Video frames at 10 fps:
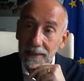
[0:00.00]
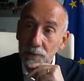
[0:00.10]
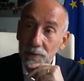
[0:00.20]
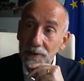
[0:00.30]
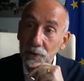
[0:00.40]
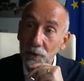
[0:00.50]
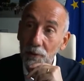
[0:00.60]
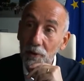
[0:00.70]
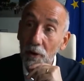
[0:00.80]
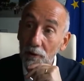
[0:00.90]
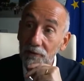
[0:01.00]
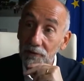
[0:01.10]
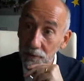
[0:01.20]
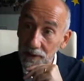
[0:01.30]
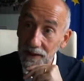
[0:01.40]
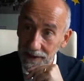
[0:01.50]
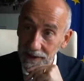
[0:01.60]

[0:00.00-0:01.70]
in renewable off-grid